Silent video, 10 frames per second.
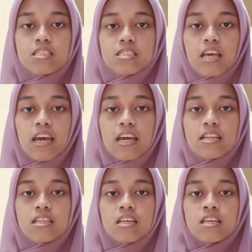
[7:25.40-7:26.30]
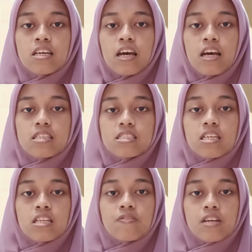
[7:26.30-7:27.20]
and
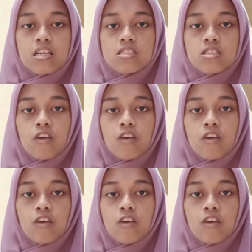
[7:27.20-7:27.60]
significance